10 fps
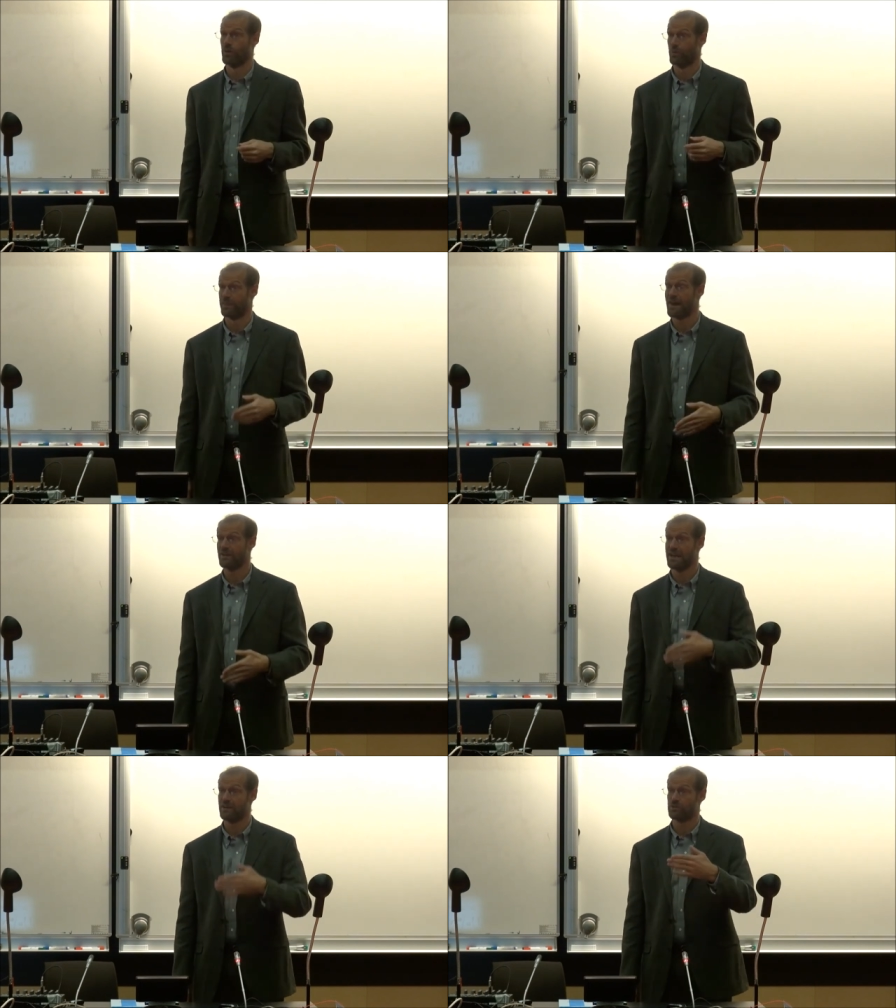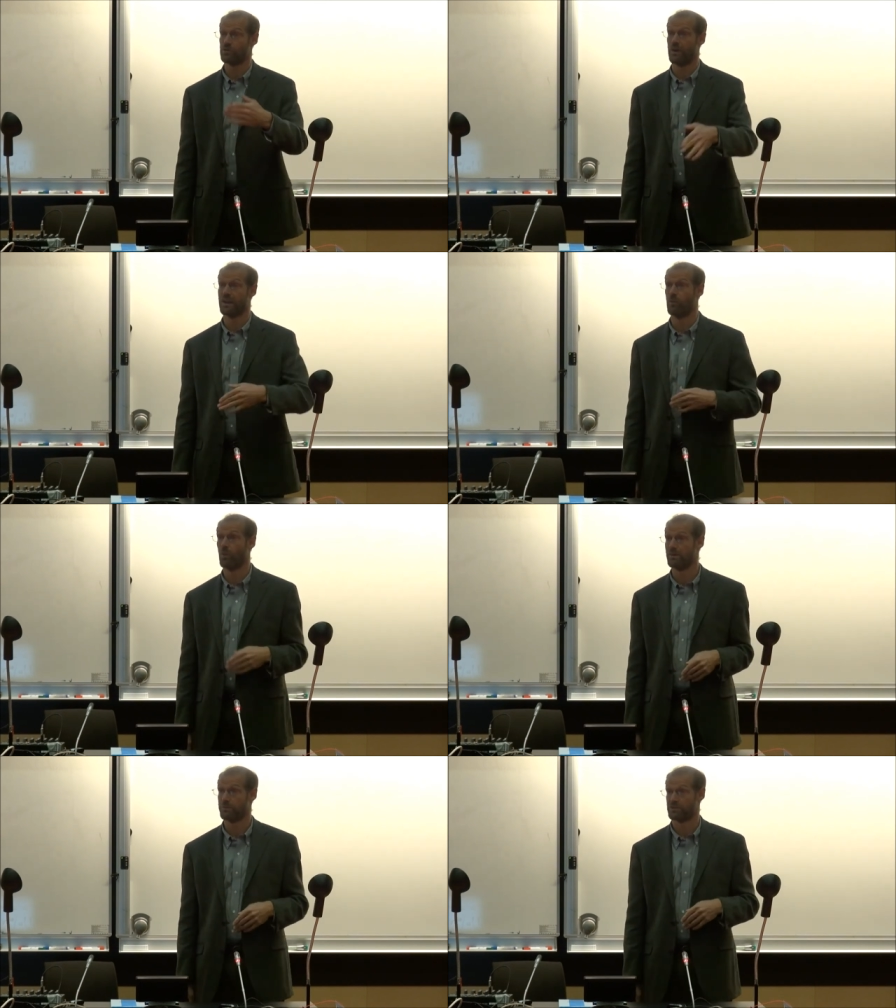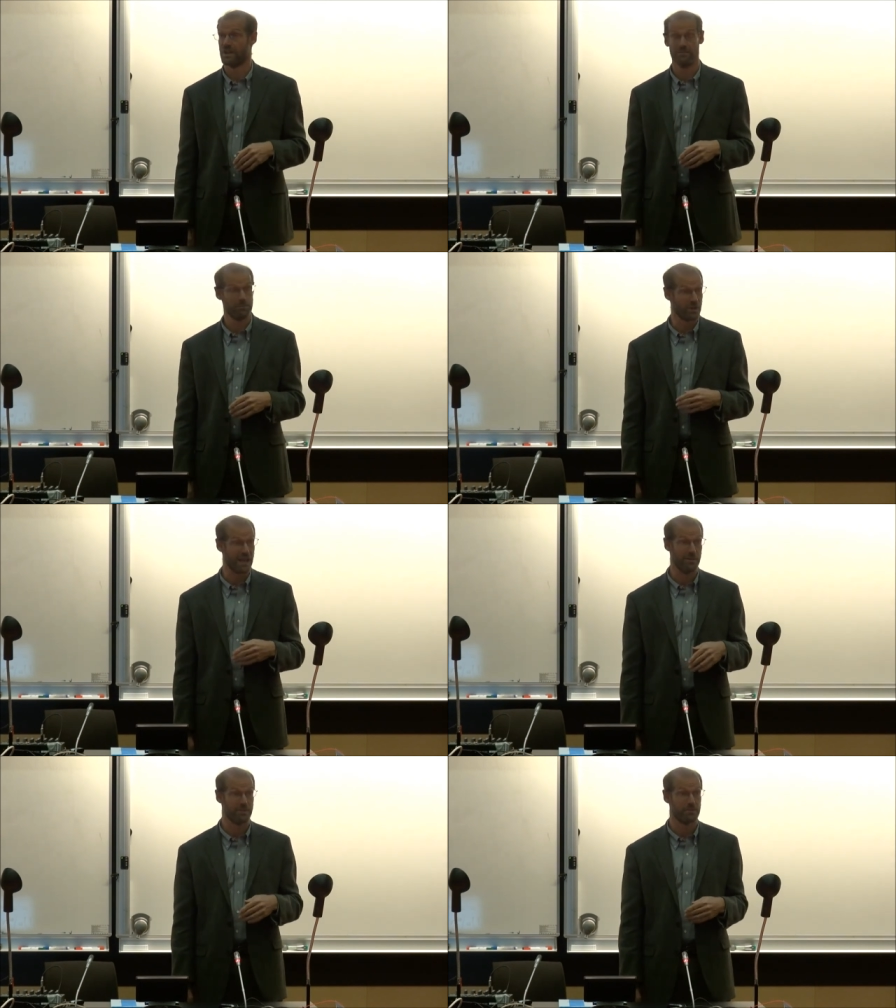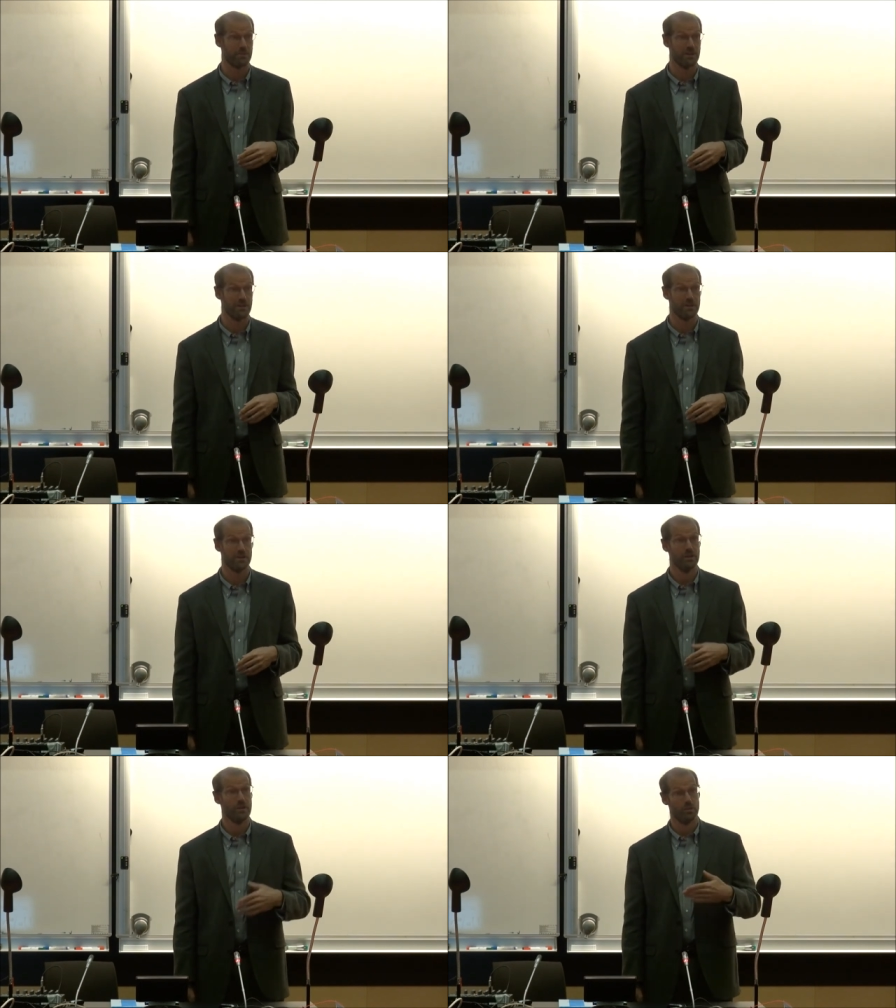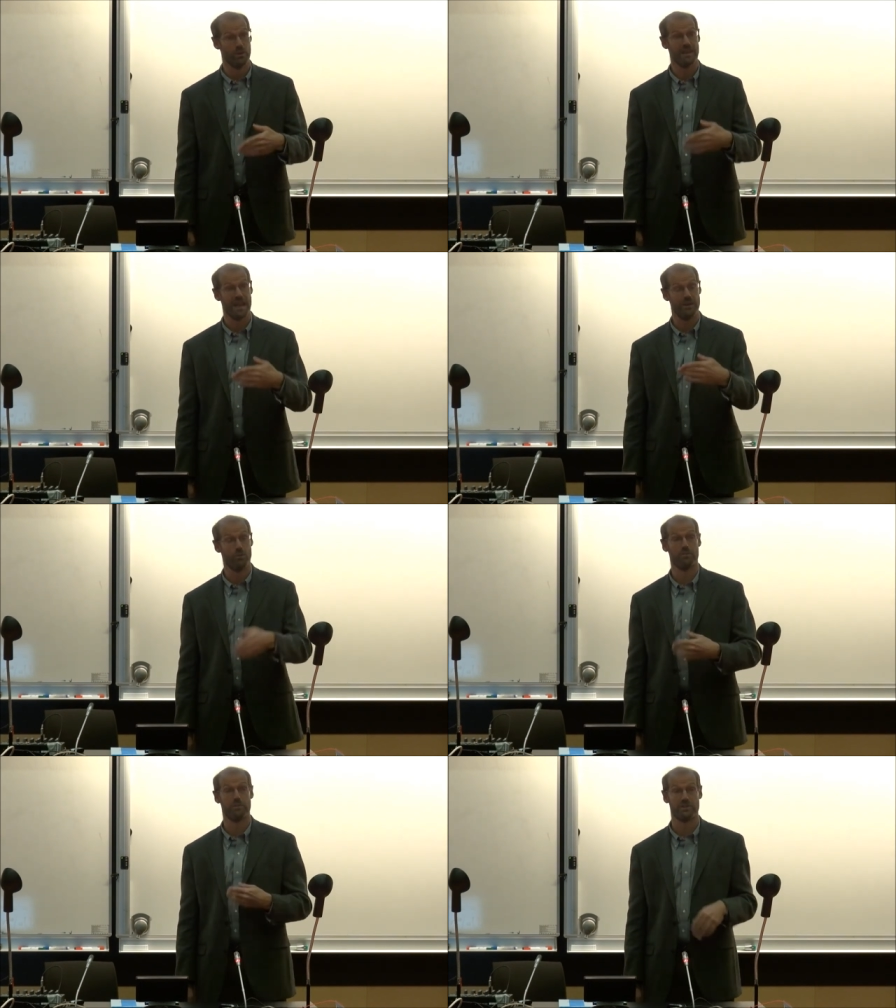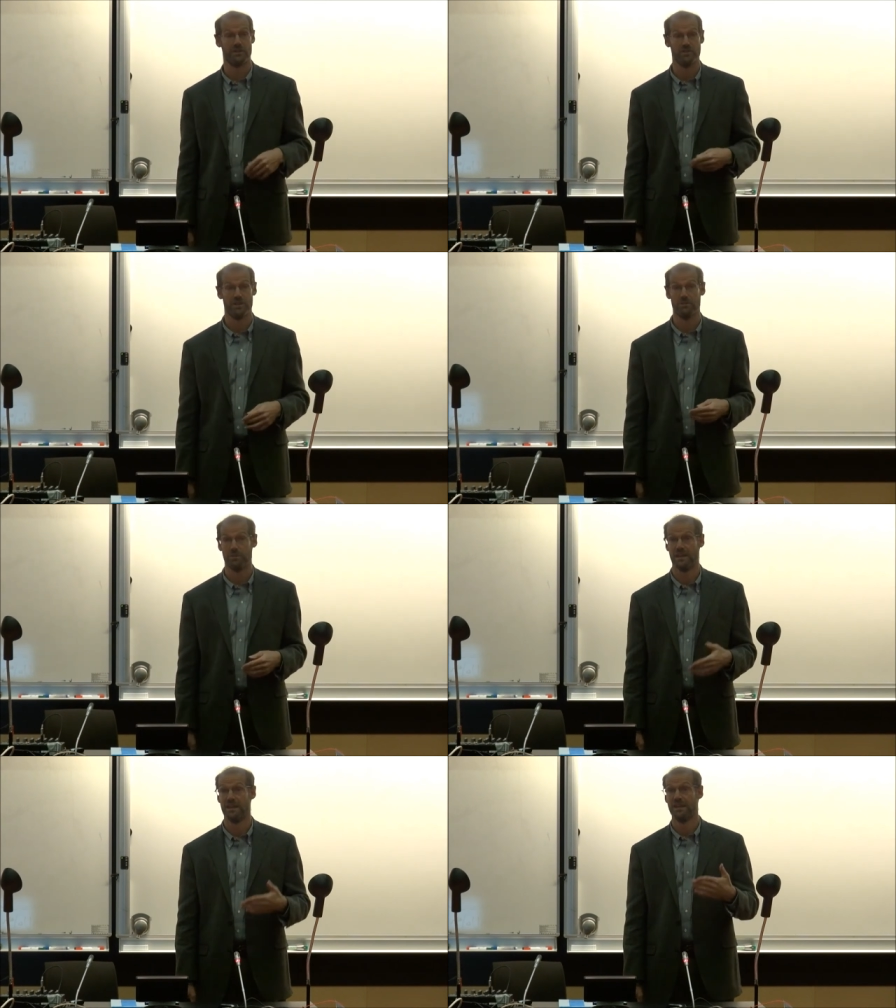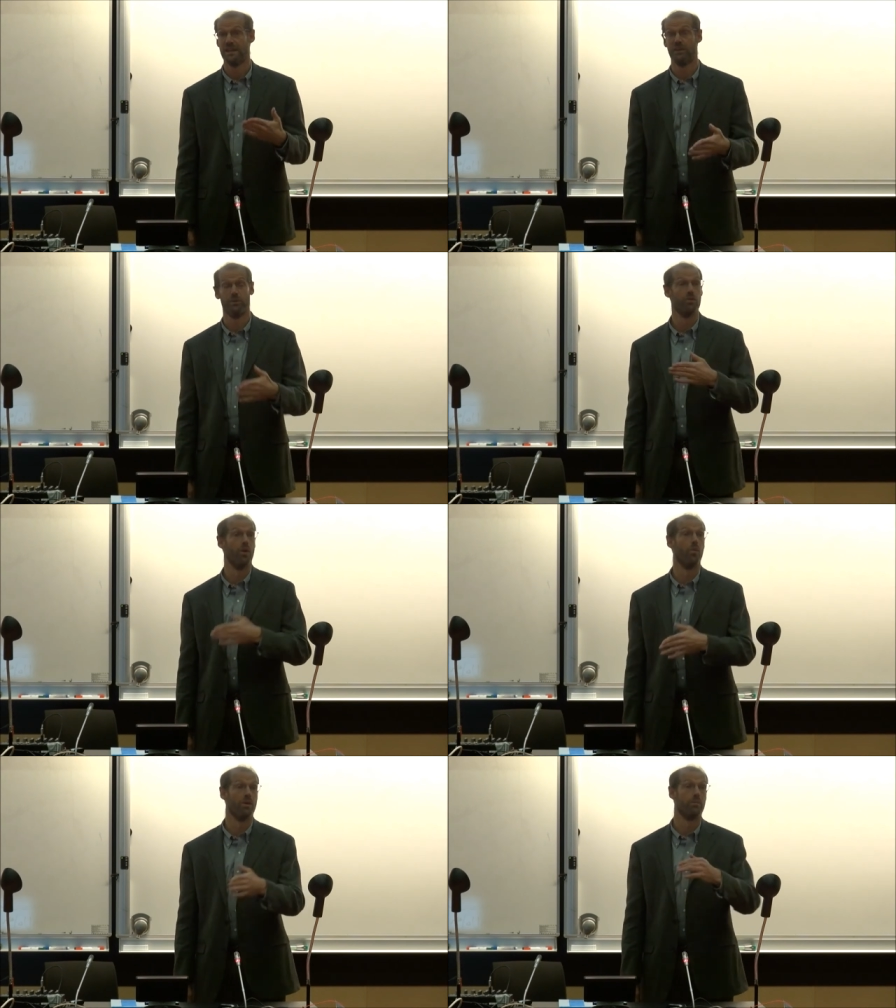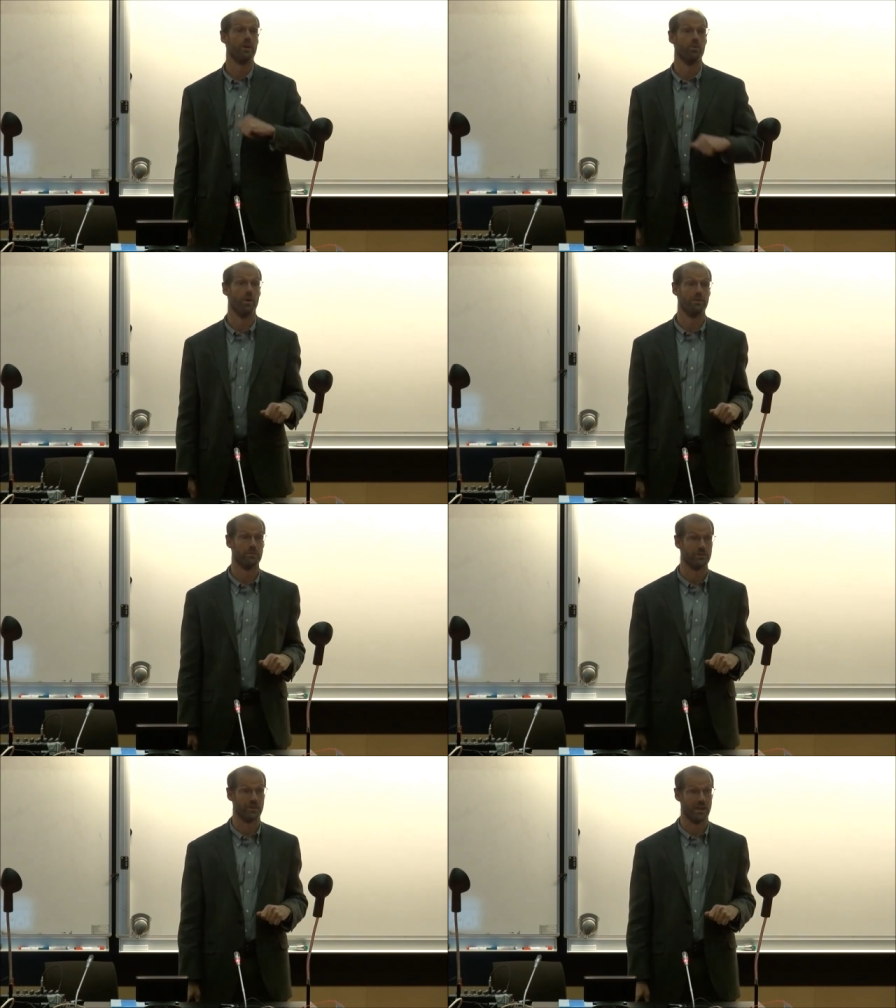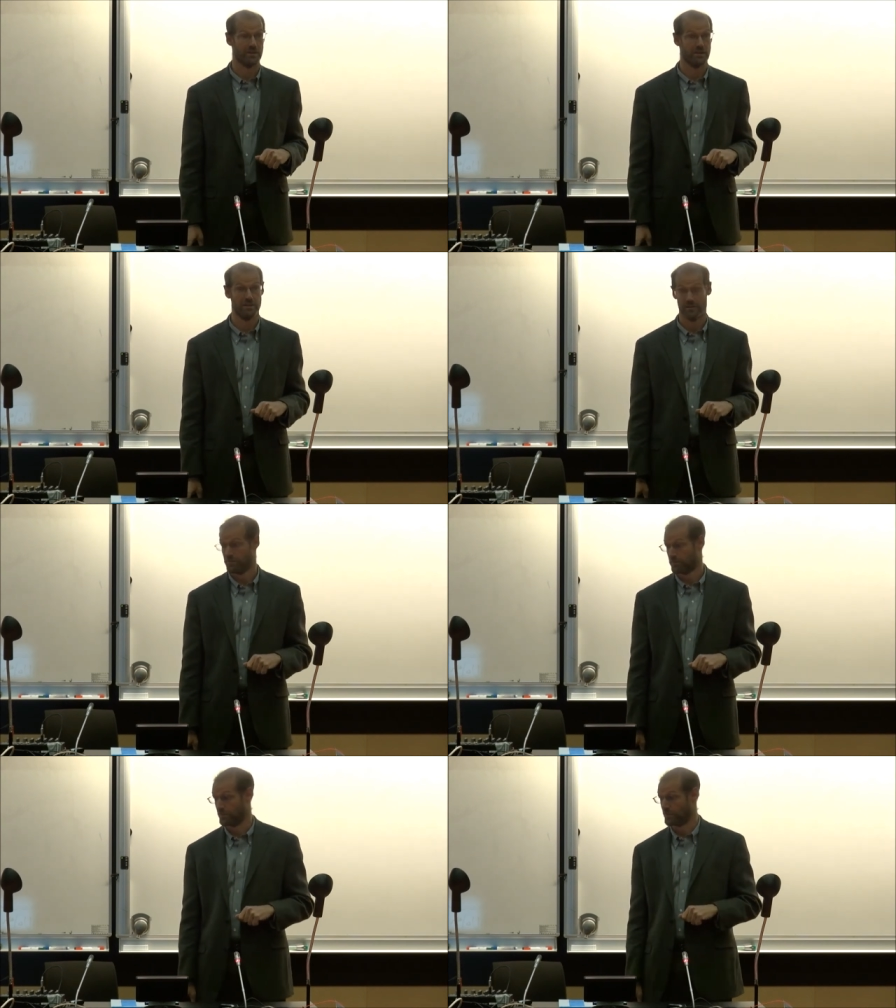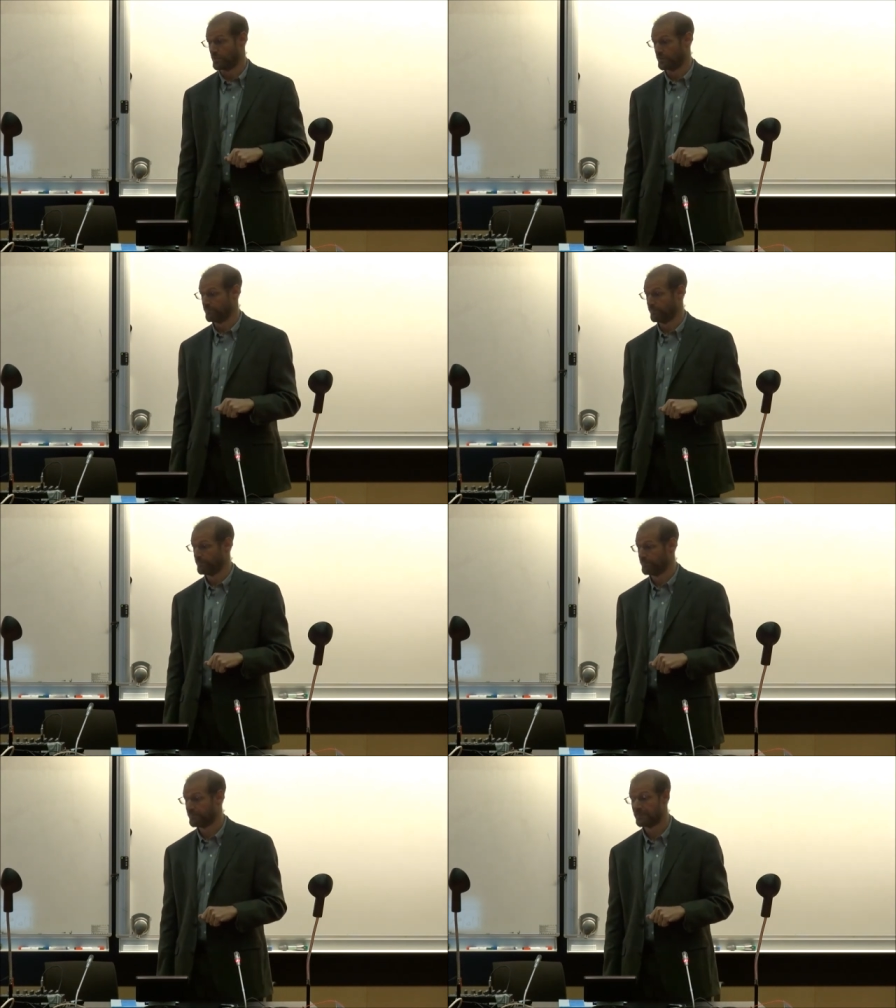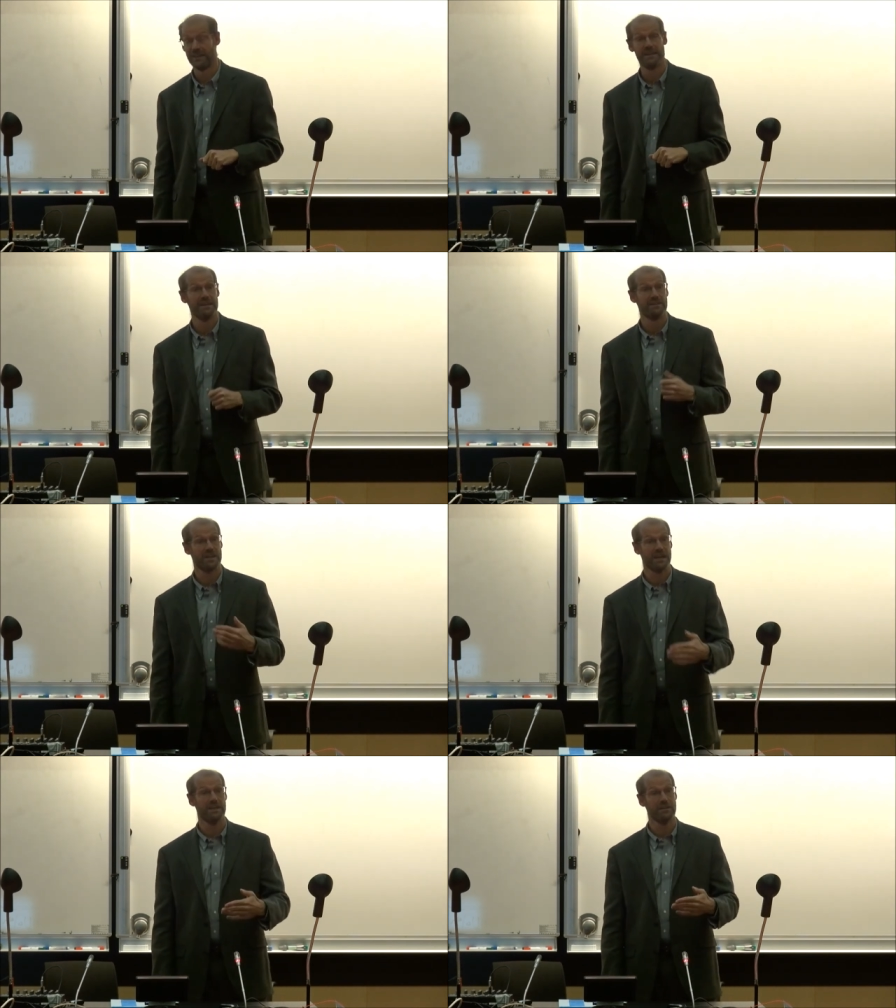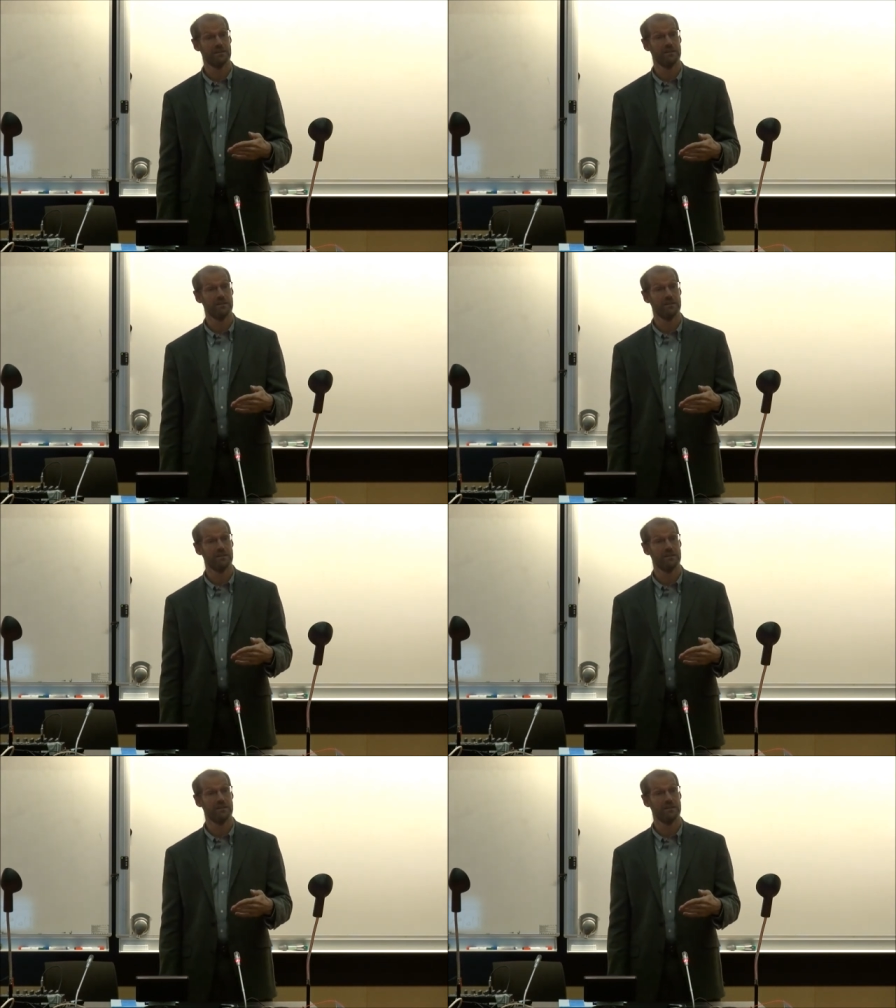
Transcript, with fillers: without aid was growing at 1% per capita per year, with aid at 1% of GDP, it would grow at 1.1% per year. Second,